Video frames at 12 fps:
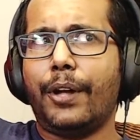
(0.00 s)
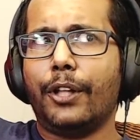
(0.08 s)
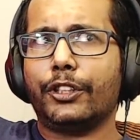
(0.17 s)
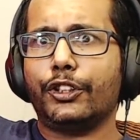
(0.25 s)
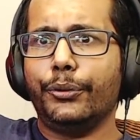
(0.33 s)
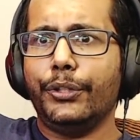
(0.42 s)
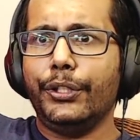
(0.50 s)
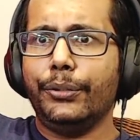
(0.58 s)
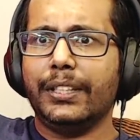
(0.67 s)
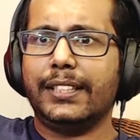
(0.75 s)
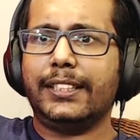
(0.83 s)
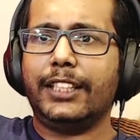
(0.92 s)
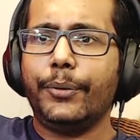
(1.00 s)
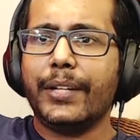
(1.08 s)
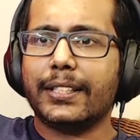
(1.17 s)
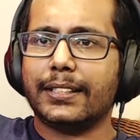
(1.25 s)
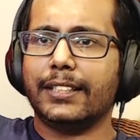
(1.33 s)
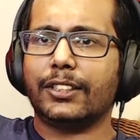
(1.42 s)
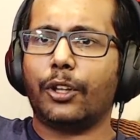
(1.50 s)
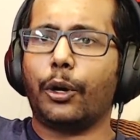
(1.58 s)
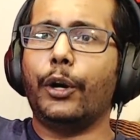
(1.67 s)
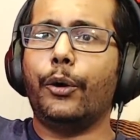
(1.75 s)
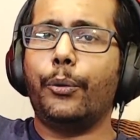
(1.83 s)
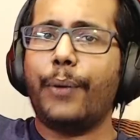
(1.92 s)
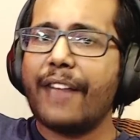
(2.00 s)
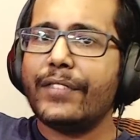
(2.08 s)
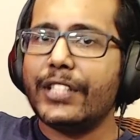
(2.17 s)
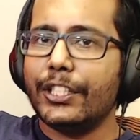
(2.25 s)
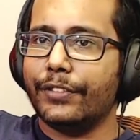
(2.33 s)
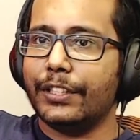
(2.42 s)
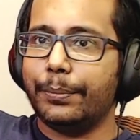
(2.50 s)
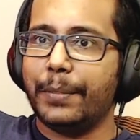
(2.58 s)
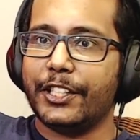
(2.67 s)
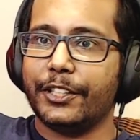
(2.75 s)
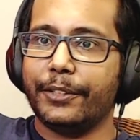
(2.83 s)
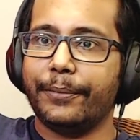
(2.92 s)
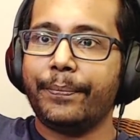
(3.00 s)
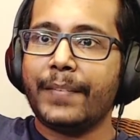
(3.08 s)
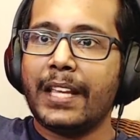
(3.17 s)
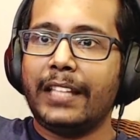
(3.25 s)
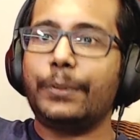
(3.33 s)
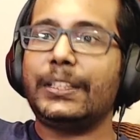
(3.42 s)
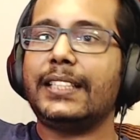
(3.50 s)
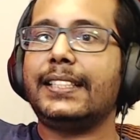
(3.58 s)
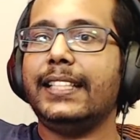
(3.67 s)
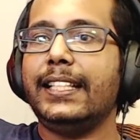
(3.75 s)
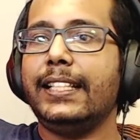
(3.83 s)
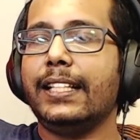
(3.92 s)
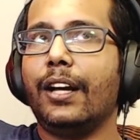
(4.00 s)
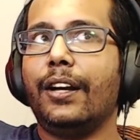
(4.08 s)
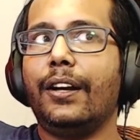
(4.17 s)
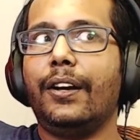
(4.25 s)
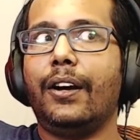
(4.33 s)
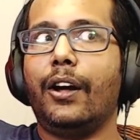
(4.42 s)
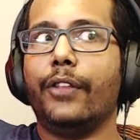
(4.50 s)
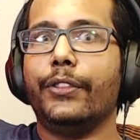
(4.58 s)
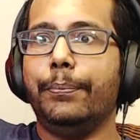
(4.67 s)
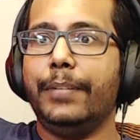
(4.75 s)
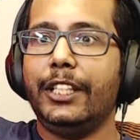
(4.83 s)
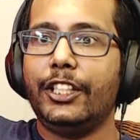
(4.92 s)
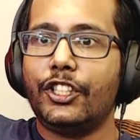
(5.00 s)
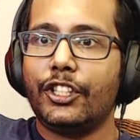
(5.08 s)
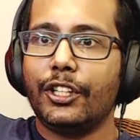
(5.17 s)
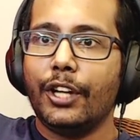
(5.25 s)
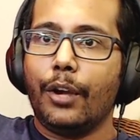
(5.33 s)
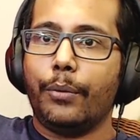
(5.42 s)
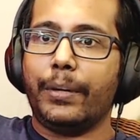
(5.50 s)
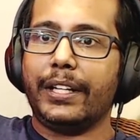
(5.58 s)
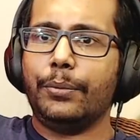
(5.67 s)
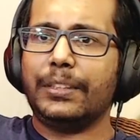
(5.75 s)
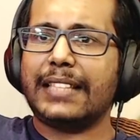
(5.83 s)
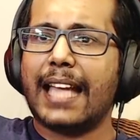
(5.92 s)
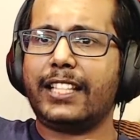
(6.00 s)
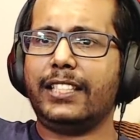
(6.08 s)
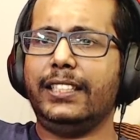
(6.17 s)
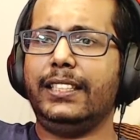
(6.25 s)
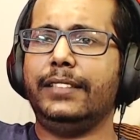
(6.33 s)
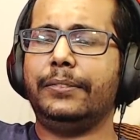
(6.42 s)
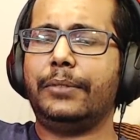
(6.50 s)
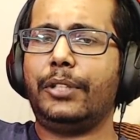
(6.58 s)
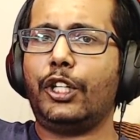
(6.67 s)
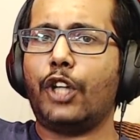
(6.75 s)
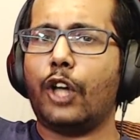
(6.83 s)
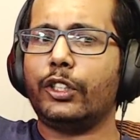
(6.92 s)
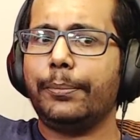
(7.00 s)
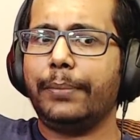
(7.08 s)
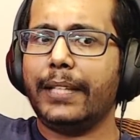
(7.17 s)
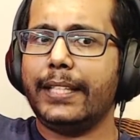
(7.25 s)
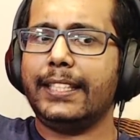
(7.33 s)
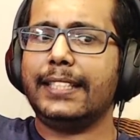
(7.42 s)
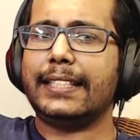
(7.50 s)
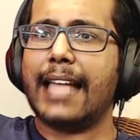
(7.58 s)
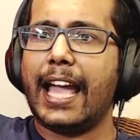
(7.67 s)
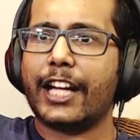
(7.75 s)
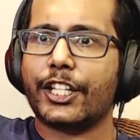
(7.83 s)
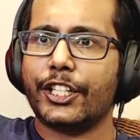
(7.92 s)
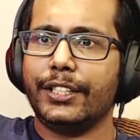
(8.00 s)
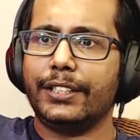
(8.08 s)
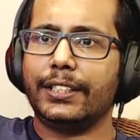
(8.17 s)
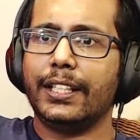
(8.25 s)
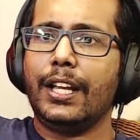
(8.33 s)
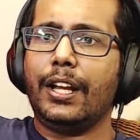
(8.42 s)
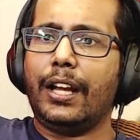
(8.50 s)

also knew the seriousness or gravity of his mission. There was a scene on the beach where he was actually contemplating his actions